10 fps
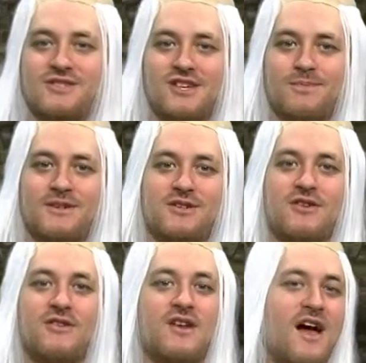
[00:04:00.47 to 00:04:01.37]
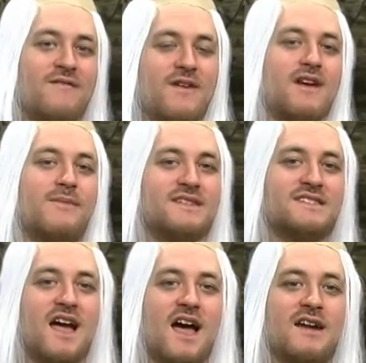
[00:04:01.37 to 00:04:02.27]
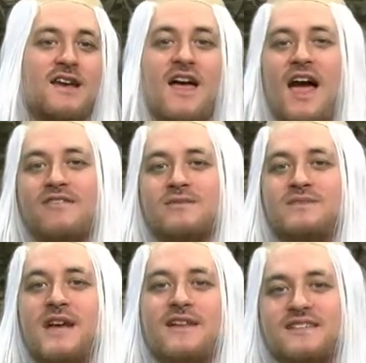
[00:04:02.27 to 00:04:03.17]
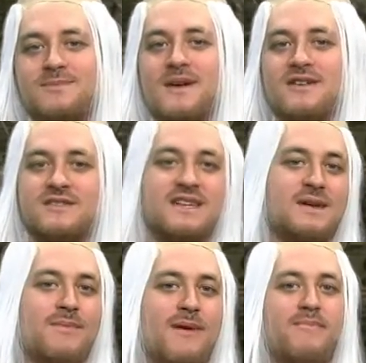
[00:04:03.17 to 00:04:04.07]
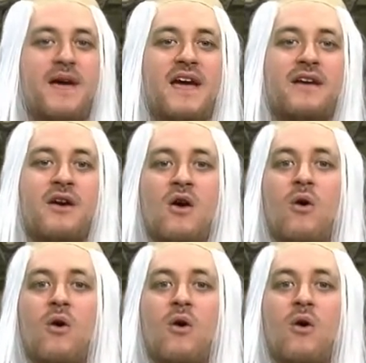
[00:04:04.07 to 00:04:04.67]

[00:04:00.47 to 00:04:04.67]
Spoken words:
just be sure to not invite him inside, have some daylight spells to keep him at bay,